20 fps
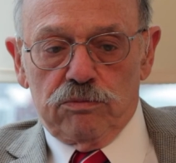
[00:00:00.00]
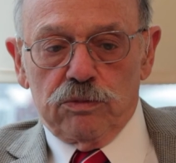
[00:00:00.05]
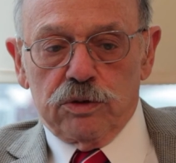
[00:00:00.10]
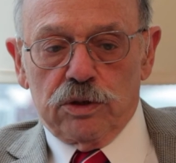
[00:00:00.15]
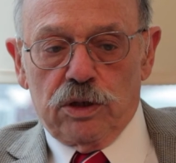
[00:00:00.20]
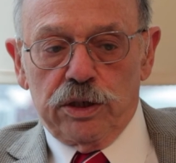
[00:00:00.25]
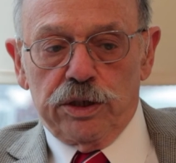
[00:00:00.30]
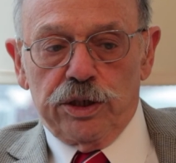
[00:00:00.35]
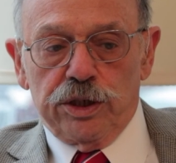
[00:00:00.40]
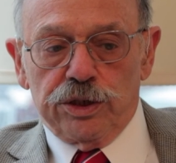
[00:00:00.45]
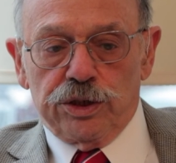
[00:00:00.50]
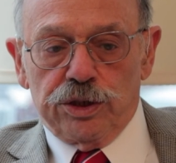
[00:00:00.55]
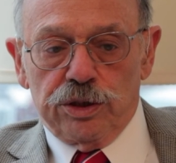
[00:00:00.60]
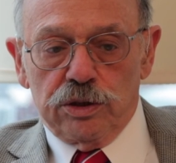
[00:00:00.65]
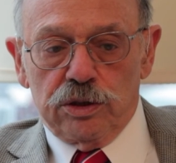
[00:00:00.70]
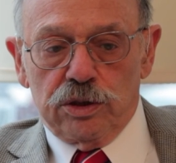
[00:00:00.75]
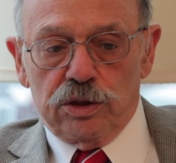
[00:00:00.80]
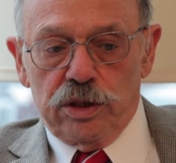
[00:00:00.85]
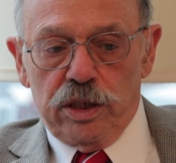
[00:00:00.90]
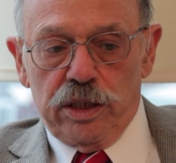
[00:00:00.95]

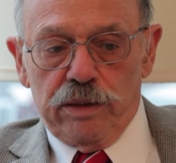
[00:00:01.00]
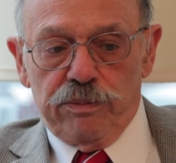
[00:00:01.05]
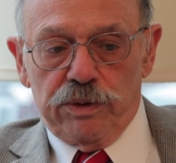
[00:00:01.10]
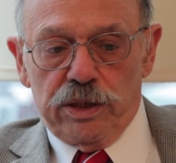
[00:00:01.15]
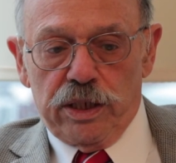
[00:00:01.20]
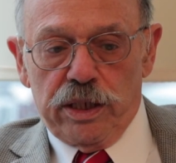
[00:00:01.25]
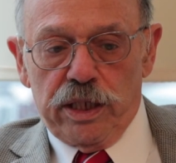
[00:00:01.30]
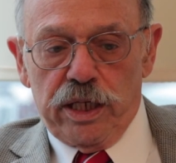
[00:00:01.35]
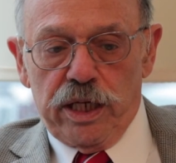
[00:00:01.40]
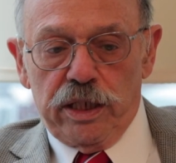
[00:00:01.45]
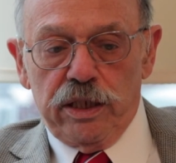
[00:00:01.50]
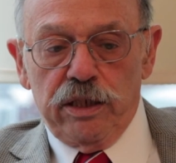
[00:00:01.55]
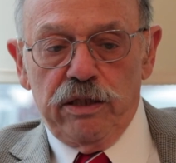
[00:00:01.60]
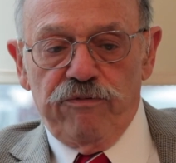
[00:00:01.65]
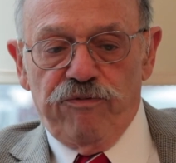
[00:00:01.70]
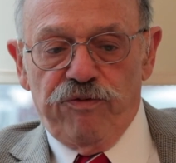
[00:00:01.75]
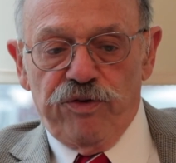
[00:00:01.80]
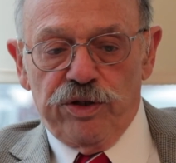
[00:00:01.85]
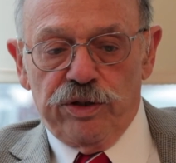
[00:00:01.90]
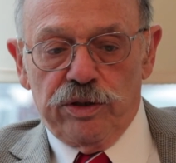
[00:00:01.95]
clinicians named
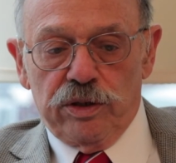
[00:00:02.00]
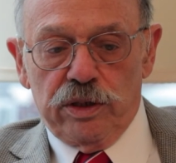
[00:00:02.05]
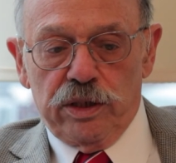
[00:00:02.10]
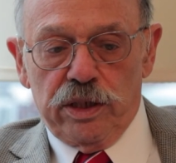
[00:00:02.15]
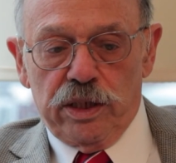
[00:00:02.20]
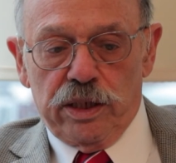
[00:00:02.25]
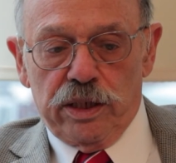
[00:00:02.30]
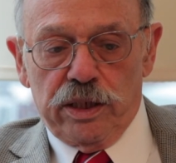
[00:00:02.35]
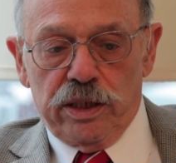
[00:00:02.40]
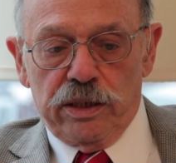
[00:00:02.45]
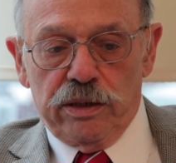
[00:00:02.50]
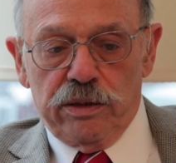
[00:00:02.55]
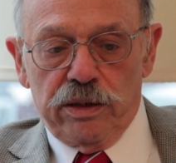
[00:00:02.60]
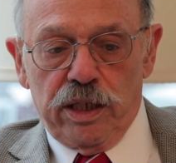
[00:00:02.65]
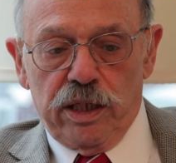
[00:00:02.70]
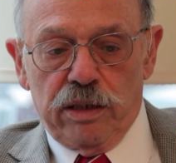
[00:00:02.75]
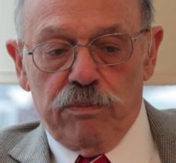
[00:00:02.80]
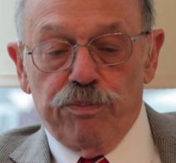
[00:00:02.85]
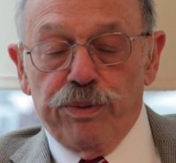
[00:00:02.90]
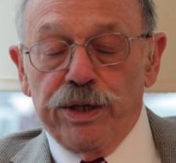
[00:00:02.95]
Henningfield
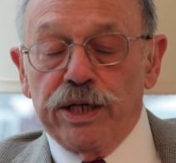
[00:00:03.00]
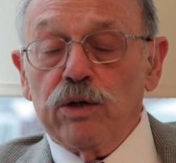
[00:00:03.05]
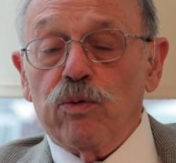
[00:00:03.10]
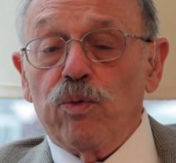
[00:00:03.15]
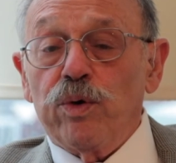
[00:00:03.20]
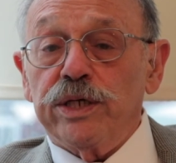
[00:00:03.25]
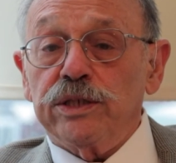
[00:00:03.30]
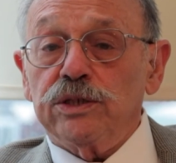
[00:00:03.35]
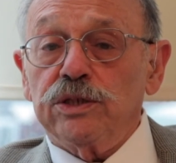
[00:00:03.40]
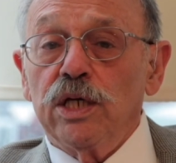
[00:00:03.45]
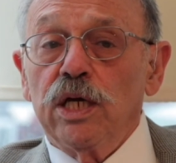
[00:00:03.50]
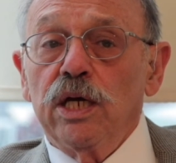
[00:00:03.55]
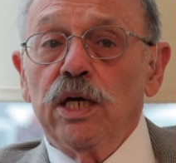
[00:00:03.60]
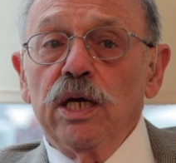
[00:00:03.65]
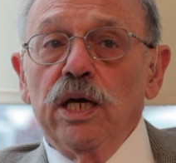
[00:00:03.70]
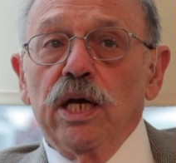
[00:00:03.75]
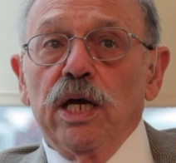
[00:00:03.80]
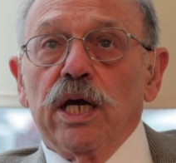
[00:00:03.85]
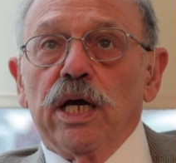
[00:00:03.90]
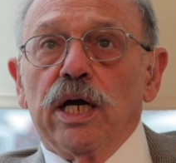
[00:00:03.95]
and Benowitz,
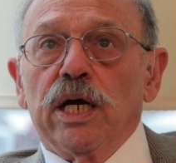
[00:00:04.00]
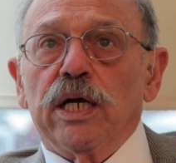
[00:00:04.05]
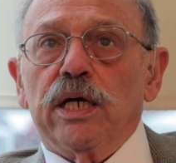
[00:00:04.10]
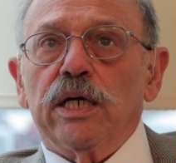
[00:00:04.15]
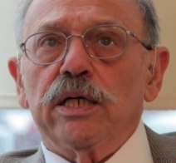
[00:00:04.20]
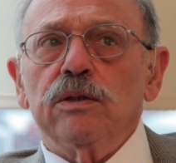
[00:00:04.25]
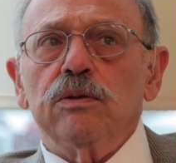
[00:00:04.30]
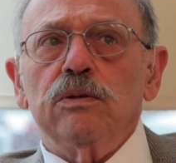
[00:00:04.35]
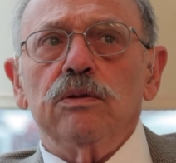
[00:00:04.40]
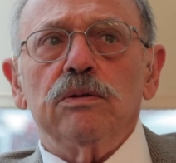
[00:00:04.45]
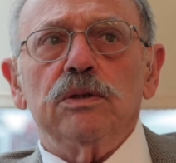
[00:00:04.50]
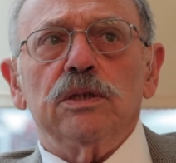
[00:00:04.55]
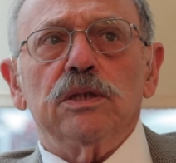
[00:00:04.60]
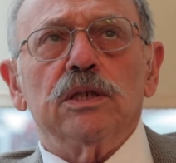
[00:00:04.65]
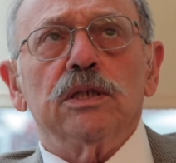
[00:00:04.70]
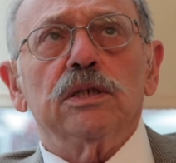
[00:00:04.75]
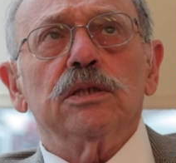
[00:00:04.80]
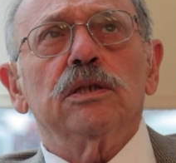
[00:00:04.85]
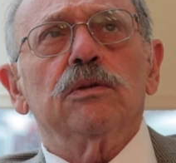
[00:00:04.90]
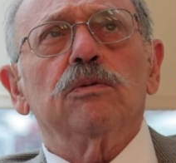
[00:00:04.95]

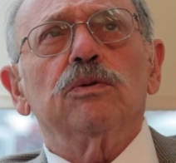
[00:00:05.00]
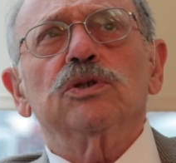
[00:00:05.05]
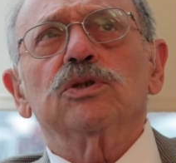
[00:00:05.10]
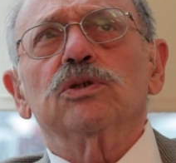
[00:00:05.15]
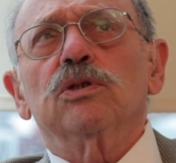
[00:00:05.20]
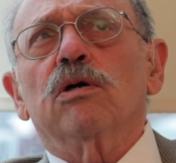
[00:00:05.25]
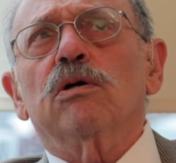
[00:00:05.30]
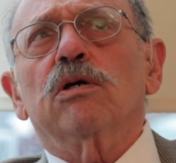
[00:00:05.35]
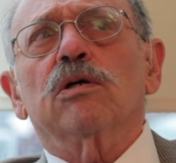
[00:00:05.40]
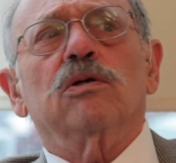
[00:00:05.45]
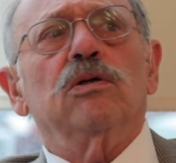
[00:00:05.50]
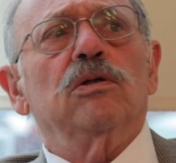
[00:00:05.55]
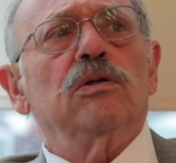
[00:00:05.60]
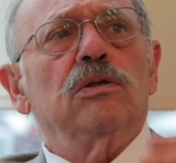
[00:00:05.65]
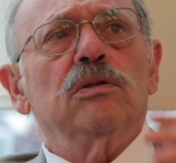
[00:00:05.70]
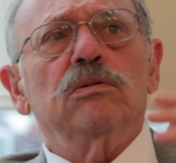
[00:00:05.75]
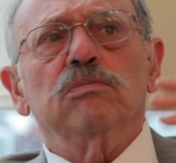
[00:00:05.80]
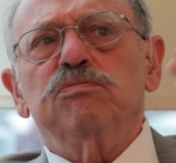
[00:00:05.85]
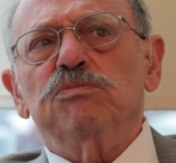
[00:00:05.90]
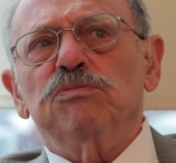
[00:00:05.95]
and there was an
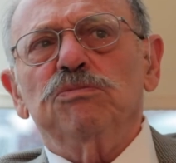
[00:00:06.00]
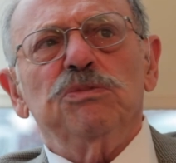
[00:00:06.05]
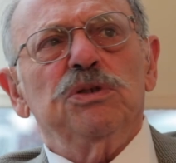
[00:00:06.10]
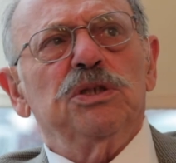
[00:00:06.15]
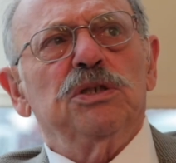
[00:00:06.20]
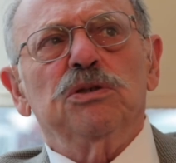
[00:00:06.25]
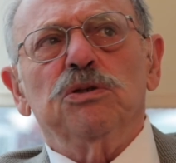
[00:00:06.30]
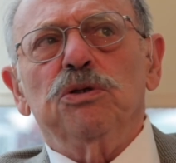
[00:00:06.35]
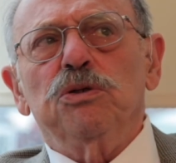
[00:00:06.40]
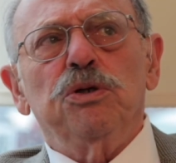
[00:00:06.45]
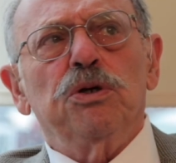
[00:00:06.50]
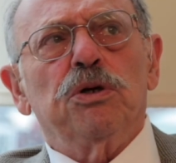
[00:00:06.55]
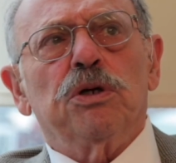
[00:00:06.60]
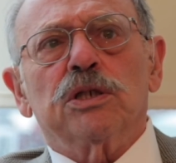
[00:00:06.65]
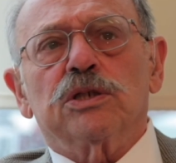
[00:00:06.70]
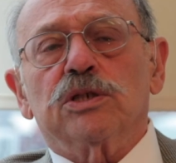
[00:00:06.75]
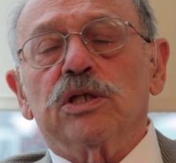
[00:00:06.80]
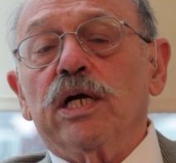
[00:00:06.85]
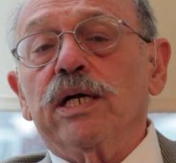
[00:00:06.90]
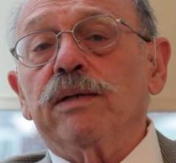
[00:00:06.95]
article in the New
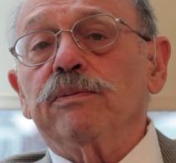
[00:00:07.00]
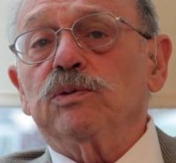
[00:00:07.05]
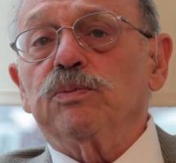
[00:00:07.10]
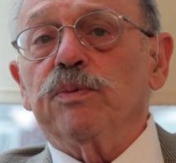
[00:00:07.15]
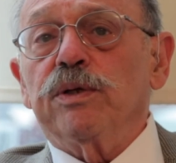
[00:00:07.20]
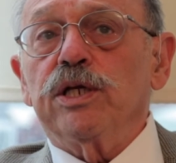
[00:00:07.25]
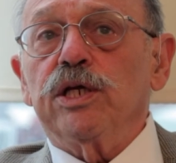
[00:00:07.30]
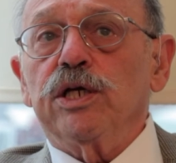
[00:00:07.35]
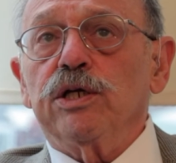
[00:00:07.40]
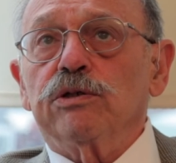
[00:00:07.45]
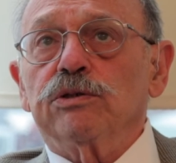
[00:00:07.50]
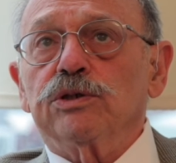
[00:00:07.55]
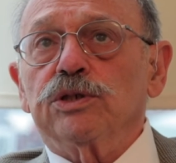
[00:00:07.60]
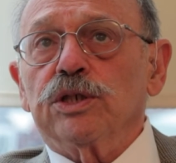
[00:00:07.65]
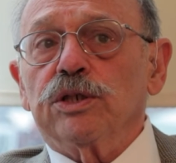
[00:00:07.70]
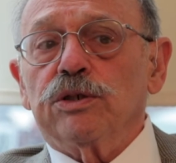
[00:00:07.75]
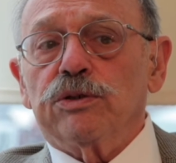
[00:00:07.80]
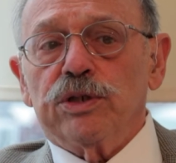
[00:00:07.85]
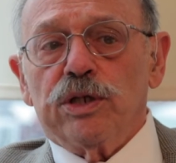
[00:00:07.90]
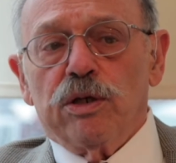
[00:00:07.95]
York Times many years
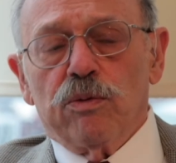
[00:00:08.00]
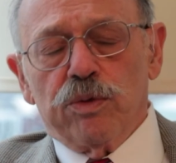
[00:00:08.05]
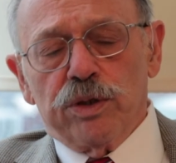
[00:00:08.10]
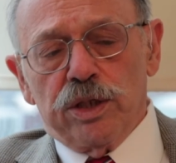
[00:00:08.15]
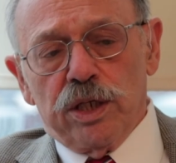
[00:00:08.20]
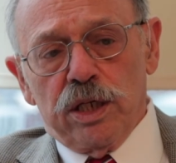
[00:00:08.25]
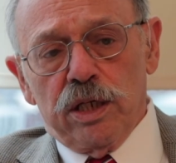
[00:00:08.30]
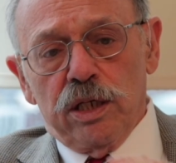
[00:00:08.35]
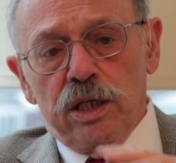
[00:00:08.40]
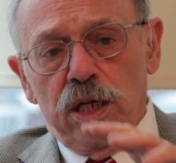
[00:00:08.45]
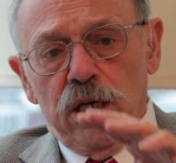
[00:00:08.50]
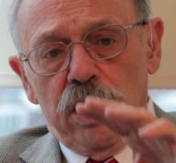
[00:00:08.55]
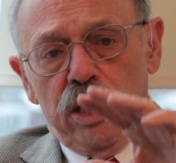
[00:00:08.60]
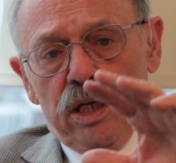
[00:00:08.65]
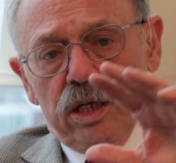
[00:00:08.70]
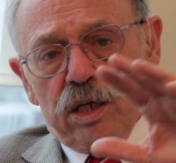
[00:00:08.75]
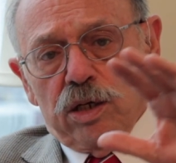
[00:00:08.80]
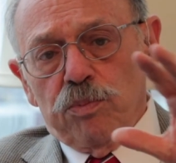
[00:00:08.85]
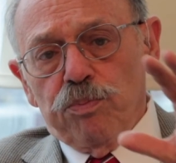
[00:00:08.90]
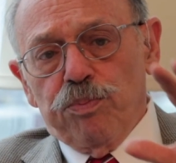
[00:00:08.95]
ago now where they
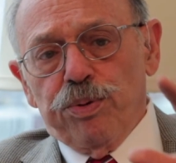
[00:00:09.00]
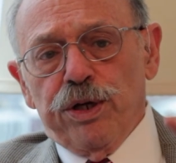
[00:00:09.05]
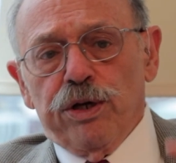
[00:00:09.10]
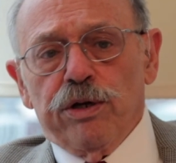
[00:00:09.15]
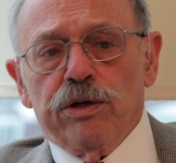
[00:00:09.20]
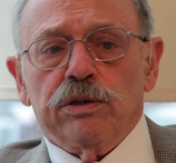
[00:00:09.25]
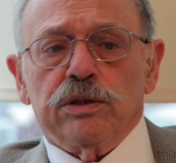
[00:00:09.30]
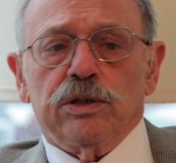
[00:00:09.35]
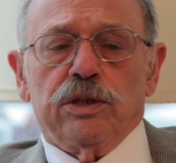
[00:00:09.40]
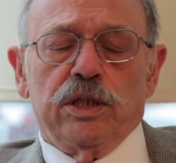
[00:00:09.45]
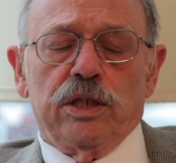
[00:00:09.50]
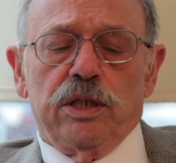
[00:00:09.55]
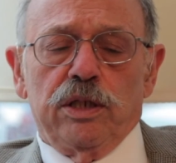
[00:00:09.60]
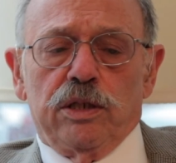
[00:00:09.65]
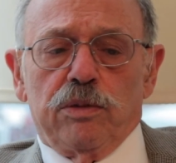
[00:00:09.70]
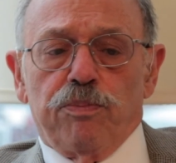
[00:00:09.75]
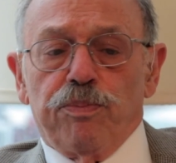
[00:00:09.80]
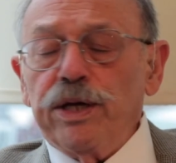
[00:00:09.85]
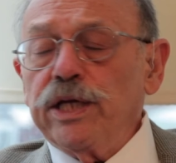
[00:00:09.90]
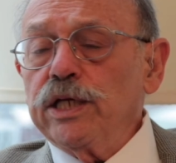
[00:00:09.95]
compared the
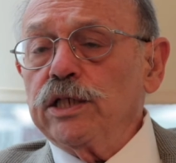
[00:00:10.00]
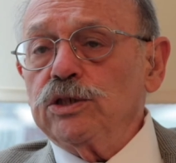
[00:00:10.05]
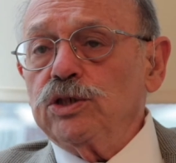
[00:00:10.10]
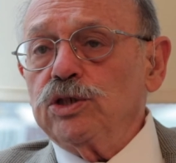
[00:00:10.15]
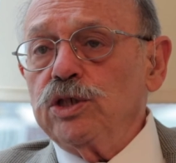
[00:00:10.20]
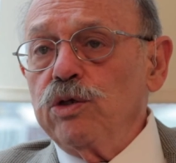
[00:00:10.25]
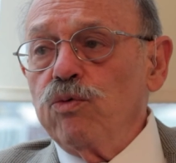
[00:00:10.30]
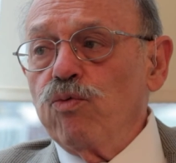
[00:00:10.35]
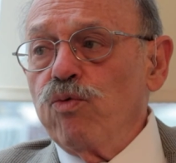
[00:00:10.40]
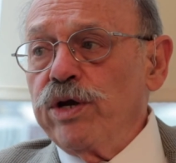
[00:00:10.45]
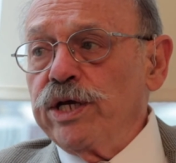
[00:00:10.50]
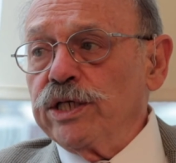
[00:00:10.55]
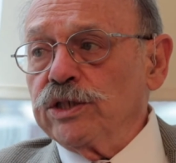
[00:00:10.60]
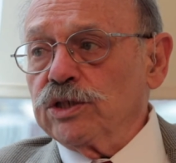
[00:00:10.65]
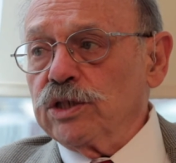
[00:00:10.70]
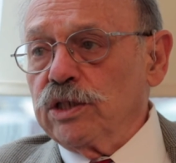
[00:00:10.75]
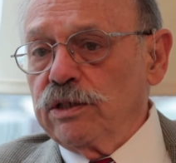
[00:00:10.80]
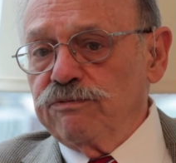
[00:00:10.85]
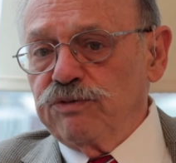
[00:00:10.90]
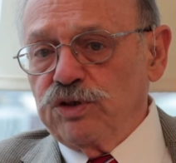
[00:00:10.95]
dependency
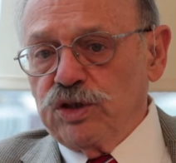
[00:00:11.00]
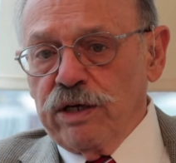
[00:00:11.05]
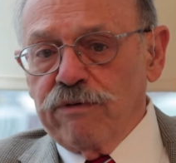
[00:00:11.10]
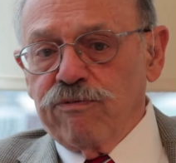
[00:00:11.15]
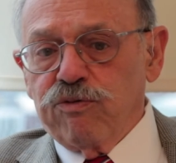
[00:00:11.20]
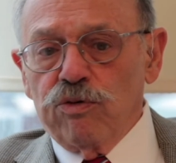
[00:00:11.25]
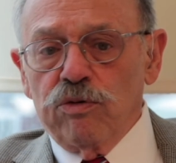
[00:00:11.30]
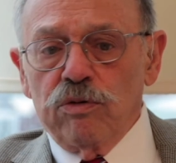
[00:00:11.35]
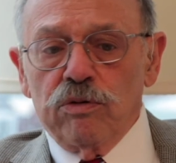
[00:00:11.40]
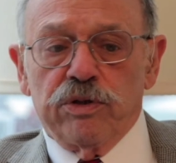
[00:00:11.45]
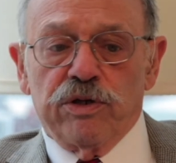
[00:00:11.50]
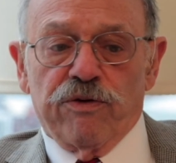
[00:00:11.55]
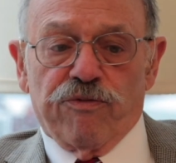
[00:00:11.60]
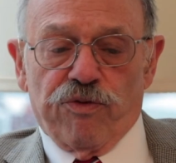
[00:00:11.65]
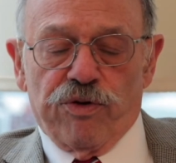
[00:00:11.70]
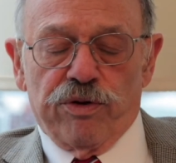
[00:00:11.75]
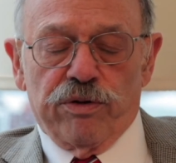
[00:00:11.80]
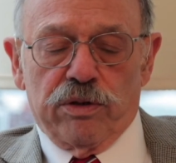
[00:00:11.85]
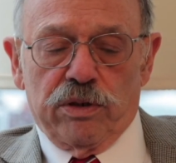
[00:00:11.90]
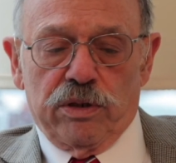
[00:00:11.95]
risk of several
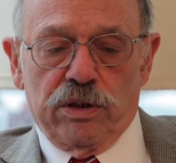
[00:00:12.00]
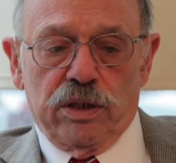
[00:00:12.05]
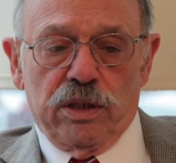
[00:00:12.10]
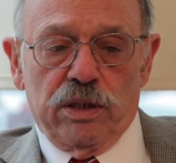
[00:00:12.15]
different